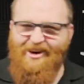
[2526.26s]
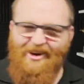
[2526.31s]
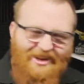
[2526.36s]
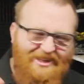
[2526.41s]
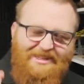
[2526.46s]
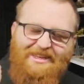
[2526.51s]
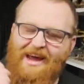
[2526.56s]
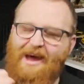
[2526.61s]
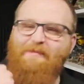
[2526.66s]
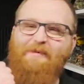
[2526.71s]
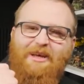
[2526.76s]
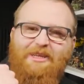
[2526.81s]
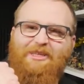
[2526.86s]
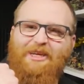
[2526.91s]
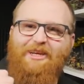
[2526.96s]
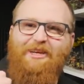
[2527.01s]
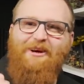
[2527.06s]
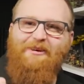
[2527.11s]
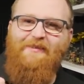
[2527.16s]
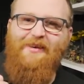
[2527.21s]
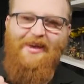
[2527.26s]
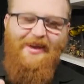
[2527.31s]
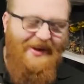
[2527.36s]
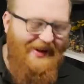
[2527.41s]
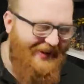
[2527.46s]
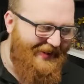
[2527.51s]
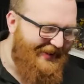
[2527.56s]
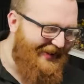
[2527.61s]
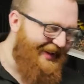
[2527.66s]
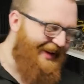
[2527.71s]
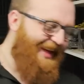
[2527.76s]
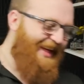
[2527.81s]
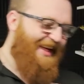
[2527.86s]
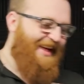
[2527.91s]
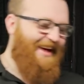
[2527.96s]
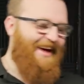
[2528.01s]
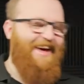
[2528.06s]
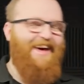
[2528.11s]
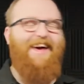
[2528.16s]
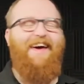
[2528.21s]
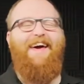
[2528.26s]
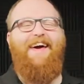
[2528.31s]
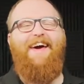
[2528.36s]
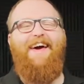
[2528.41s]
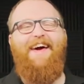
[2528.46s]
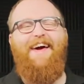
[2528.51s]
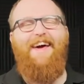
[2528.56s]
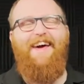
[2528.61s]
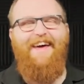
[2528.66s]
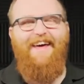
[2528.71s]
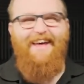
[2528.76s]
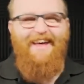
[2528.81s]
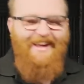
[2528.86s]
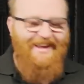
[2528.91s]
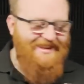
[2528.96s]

threes. God damn it, G W.